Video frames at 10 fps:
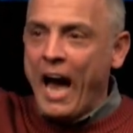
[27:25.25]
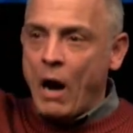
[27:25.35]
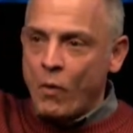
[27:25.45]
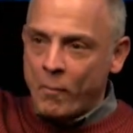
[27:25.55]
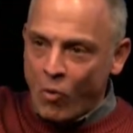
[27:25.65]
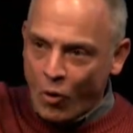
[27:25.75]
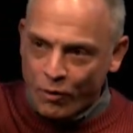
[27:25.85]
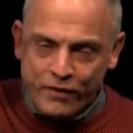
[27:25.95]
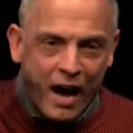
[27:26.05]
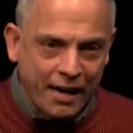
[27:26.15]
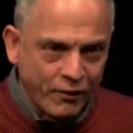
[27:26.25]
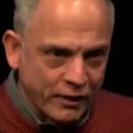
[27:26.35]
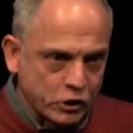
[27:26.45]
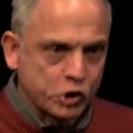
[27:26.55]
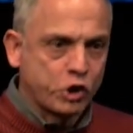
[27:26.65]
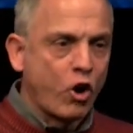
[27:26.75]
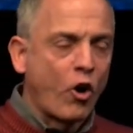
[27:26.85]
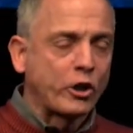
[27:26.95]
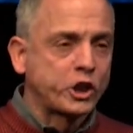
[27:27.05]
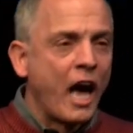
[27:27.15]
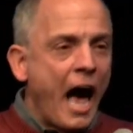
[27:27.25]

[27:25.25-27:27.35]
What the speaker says: I want more of God in this church.